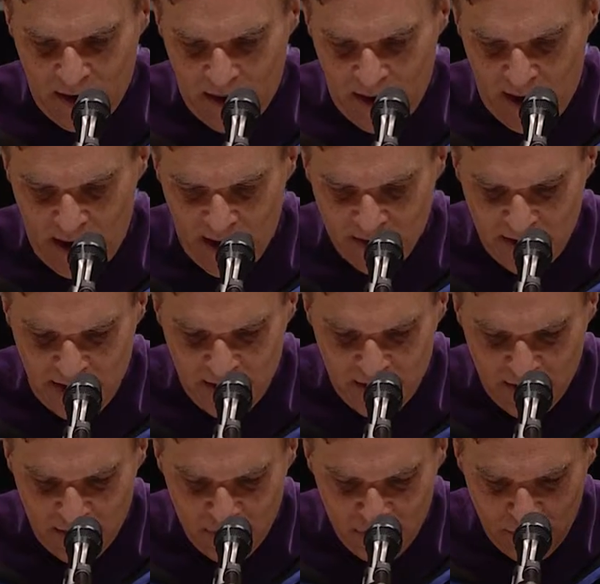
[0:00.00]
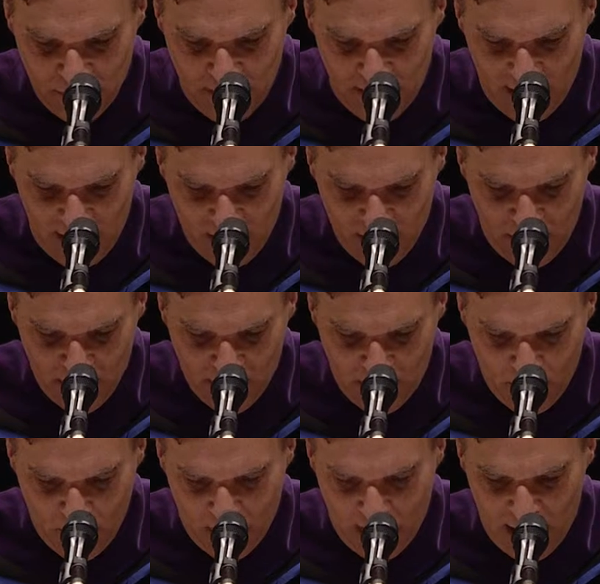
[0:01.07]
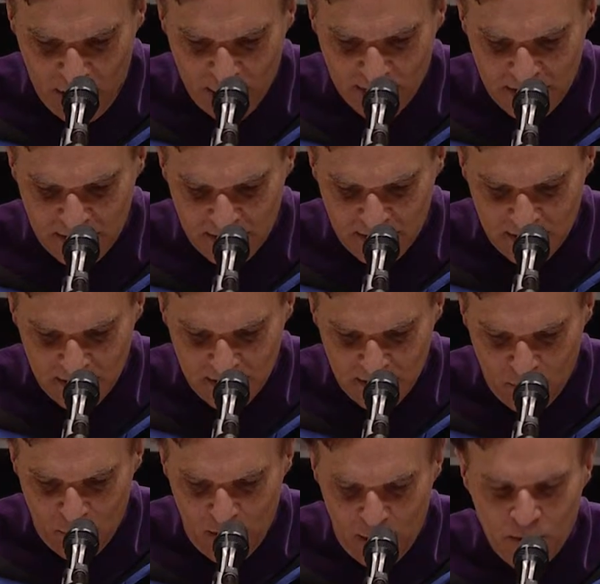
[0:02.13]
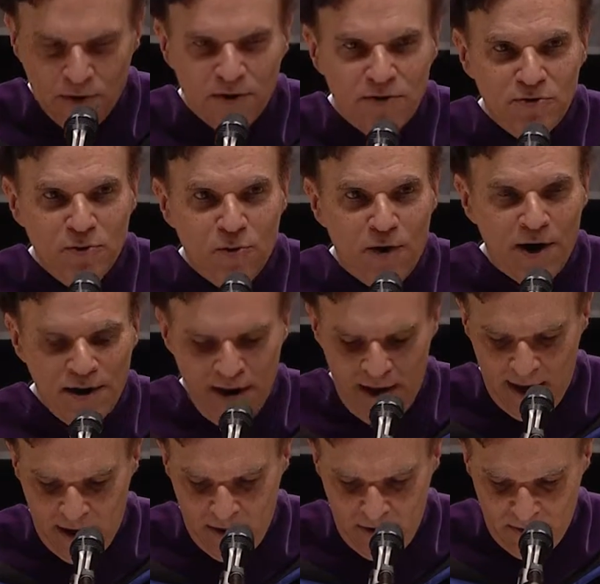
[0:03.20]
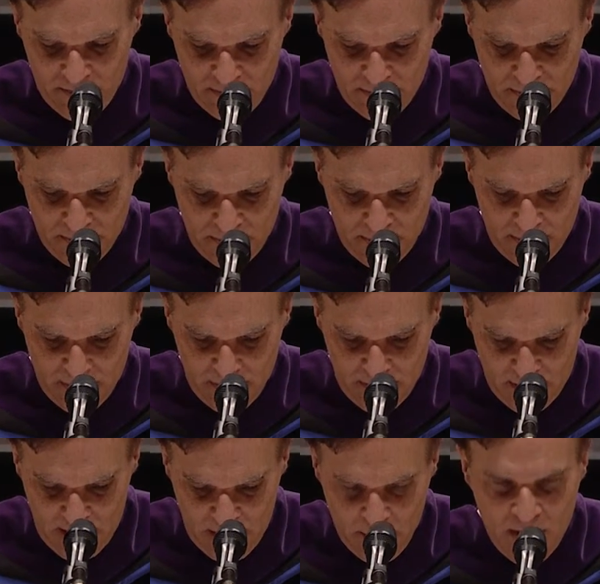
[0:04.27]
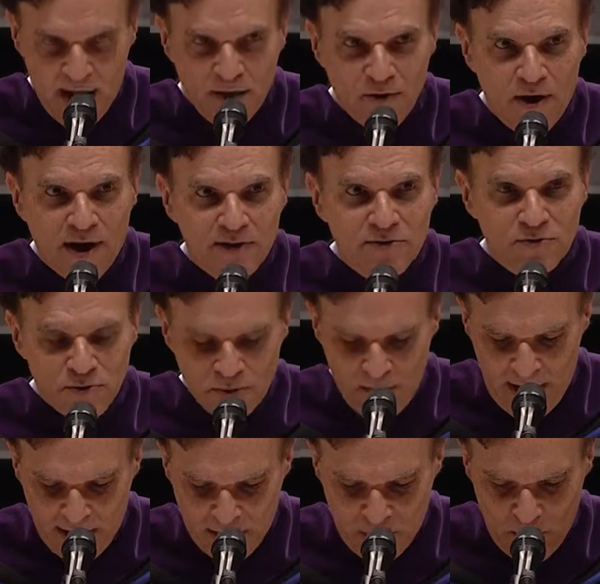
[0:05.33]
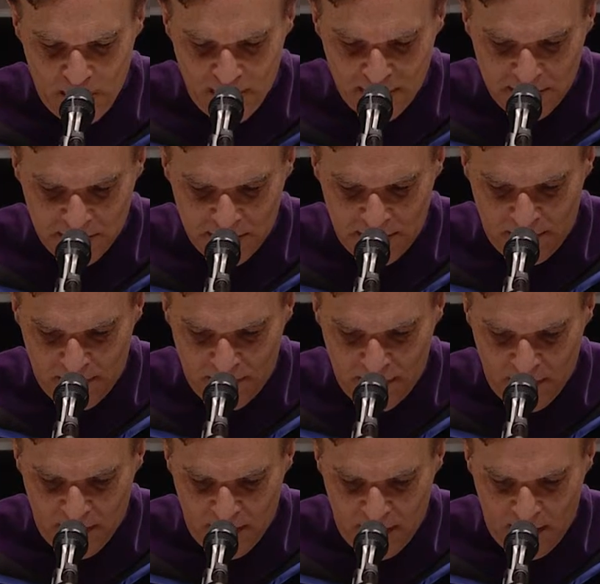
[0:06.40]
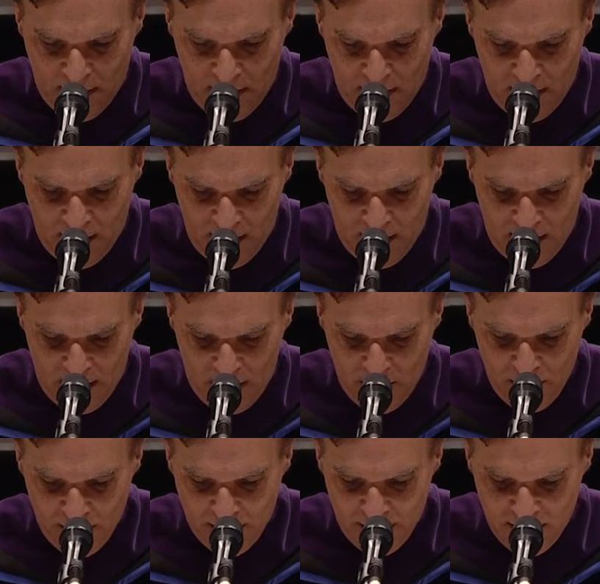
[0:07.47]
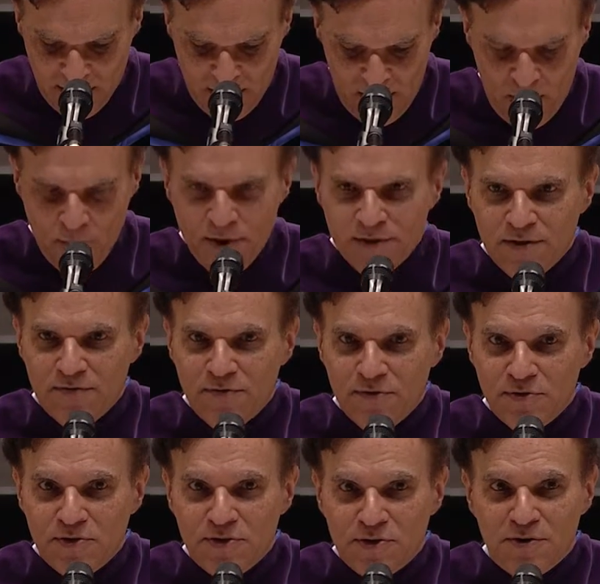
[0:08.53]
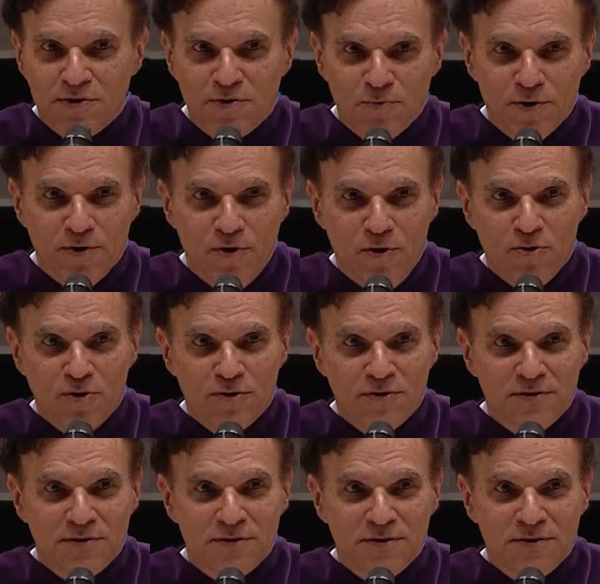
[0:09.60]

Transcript: As I conclude, I note that when I was where you are now, at my law school graduation, I really didn't know what the future would hold